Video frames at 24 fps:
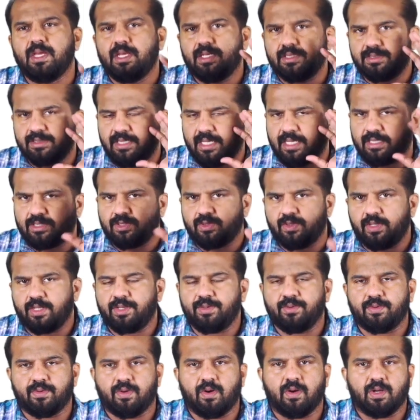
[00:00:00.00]
It's actually a
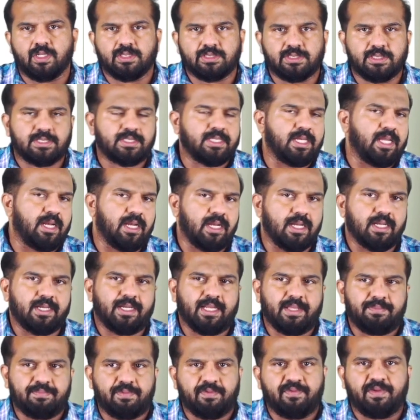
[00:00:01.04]
neurological
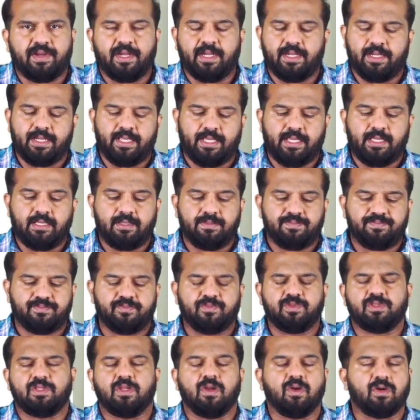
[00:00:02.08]
type of headache
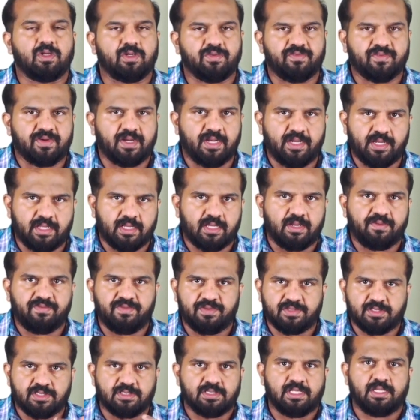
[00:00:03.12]
with lot of clinical
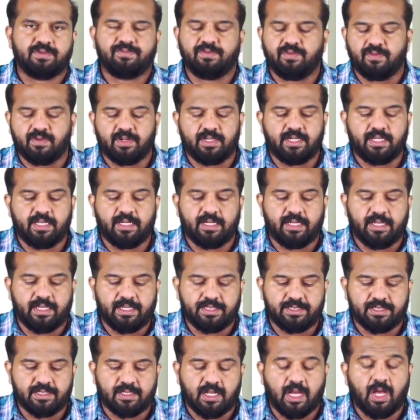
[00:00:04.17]
features that we will deal
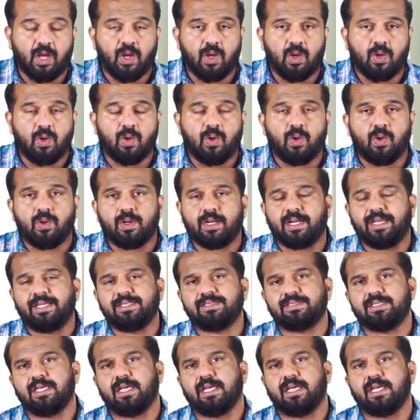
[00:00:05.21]
later. Aura is